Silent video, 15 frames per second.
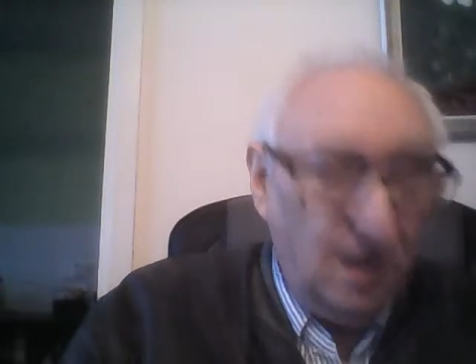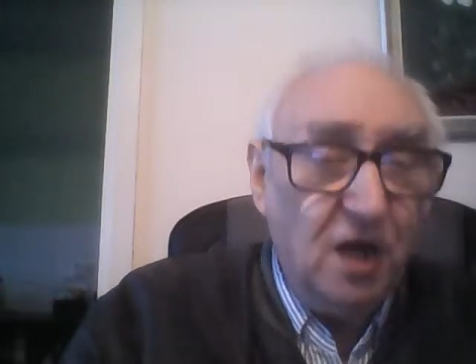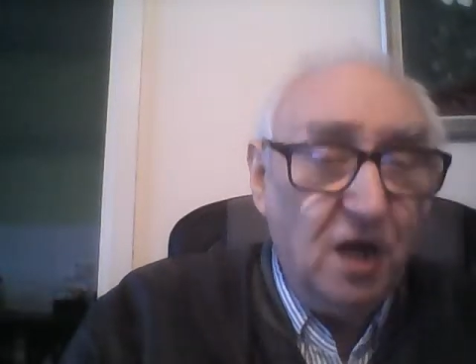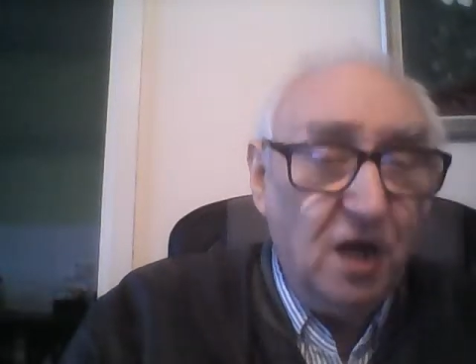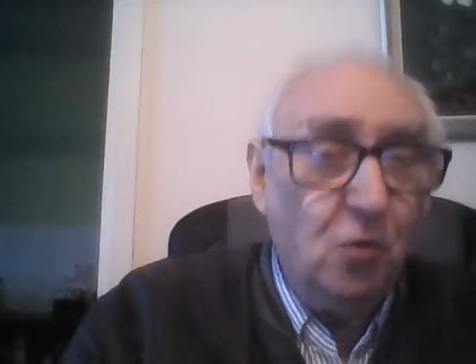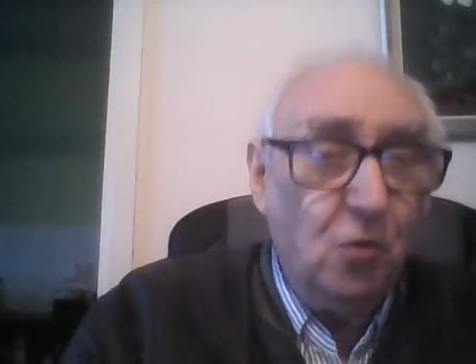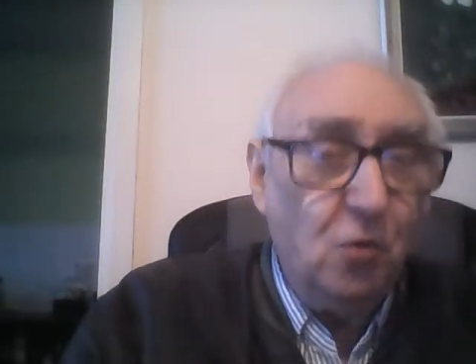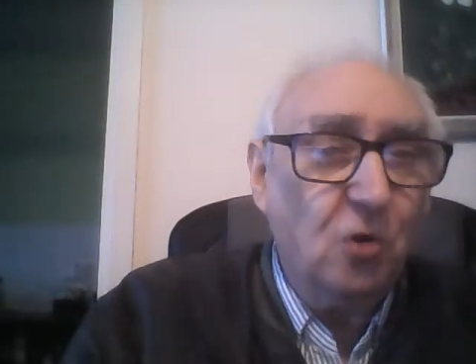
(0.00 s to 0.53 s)

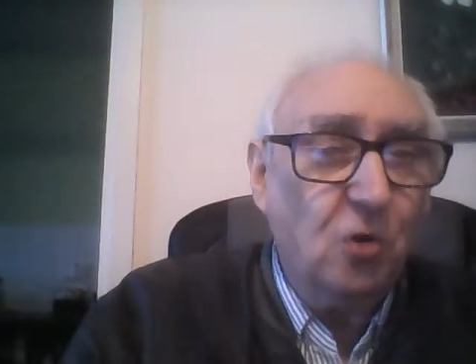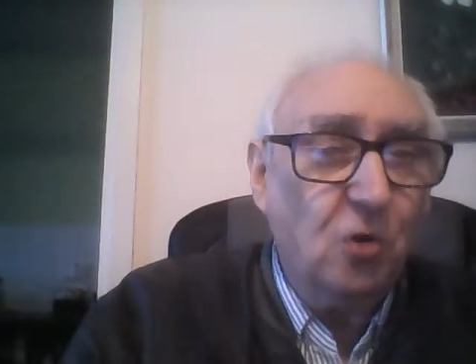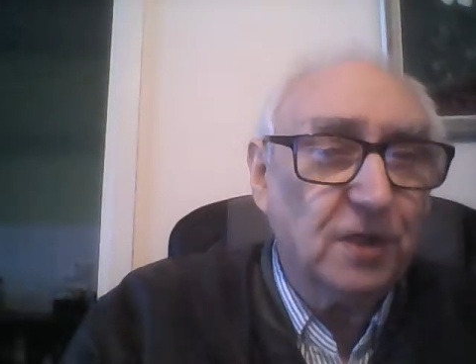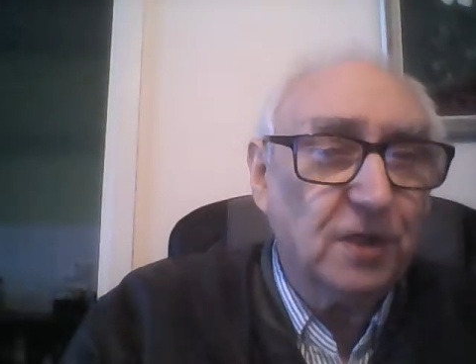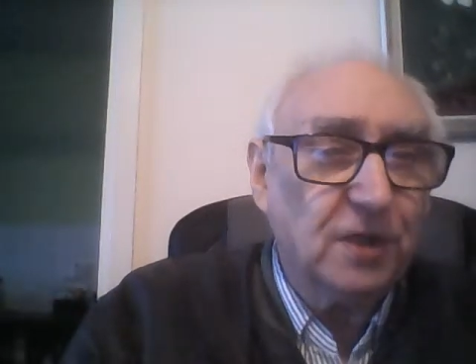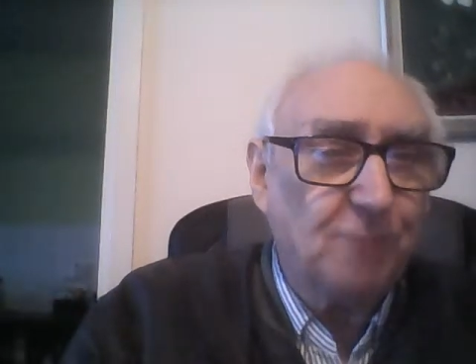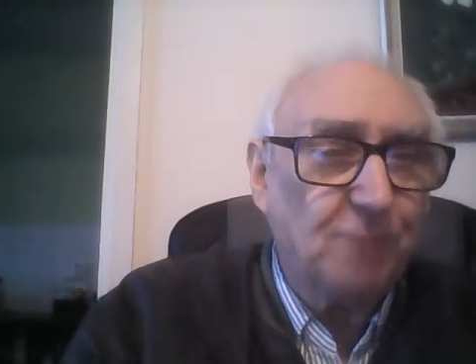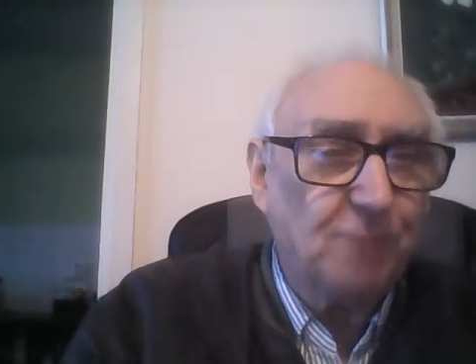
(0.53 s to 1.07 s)
A walk
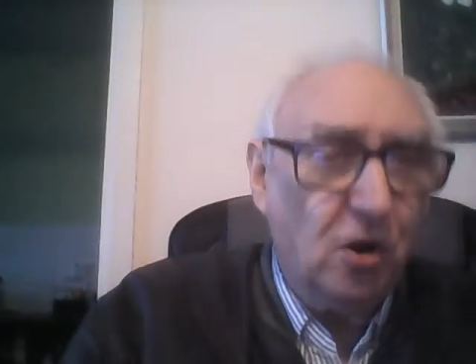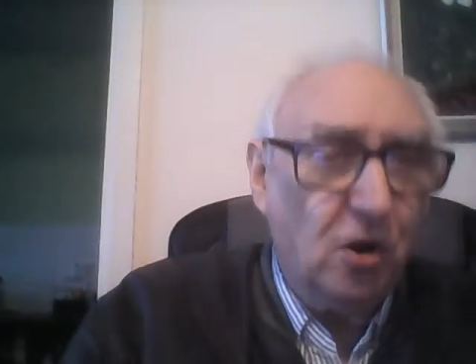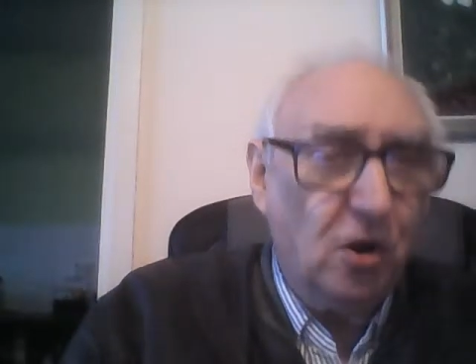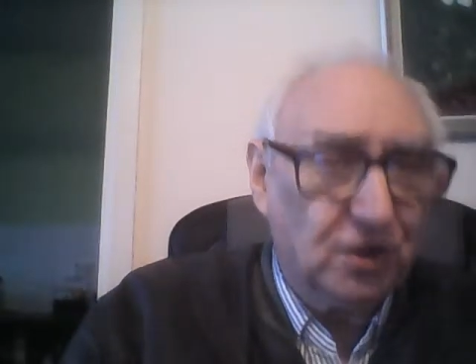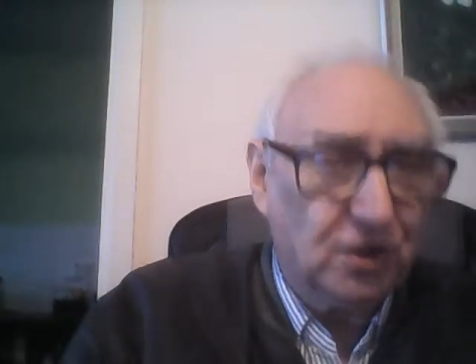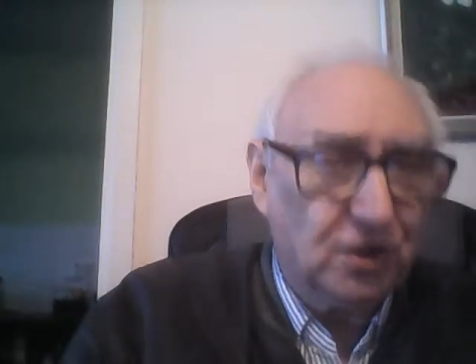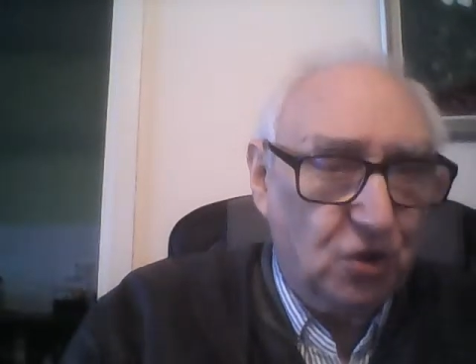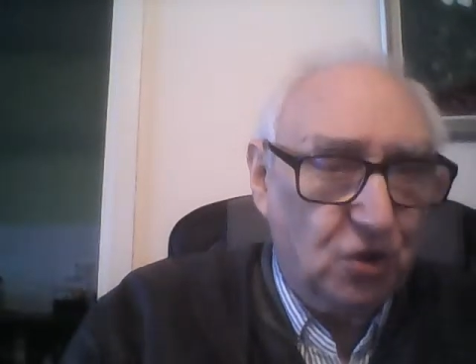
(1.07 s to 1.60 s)
in the park,
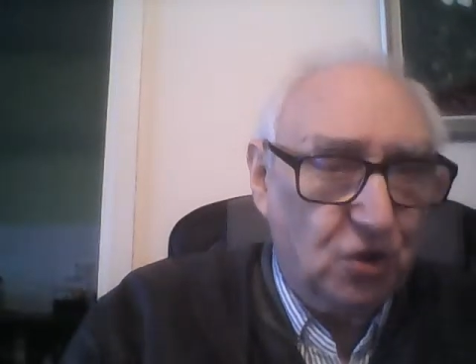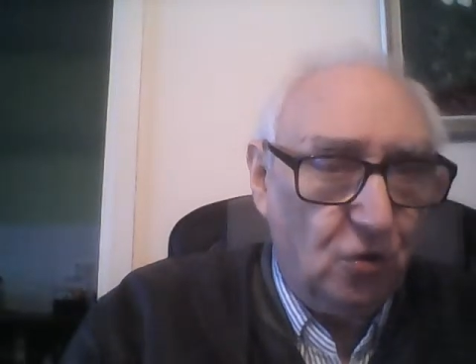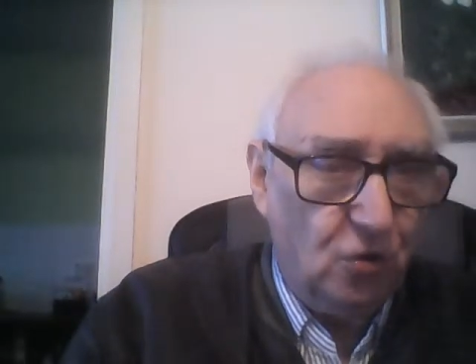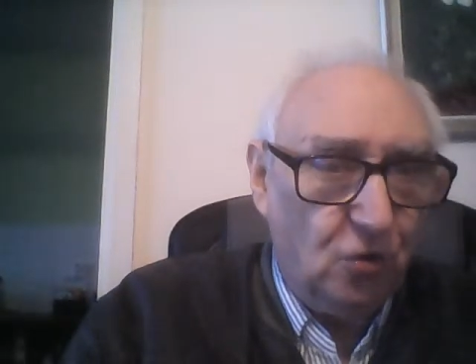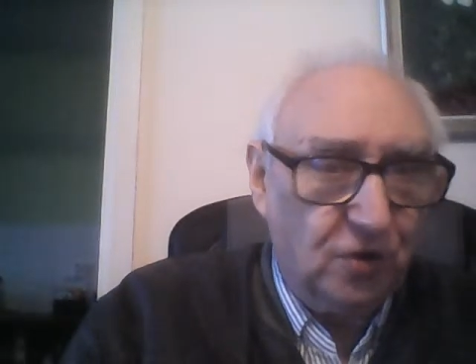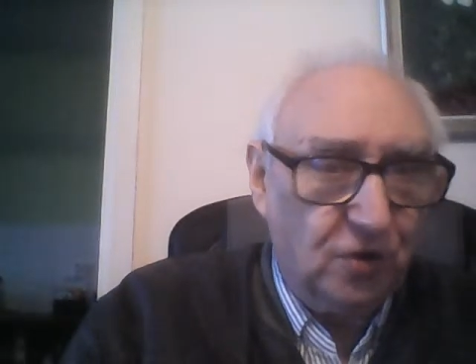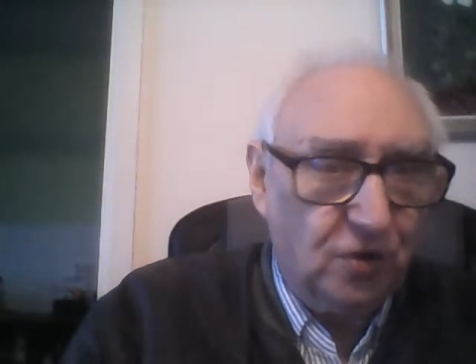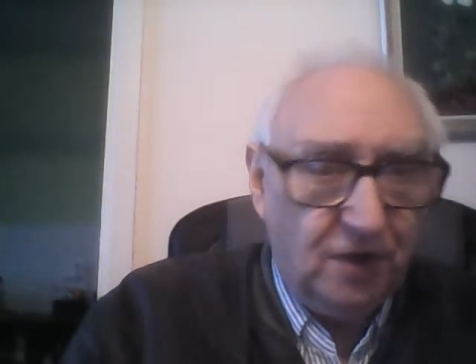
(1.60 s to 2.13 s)
it's
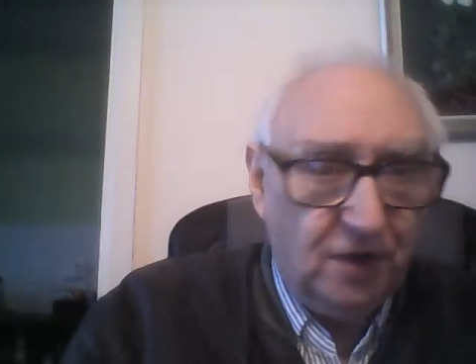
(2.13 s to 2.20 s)
called.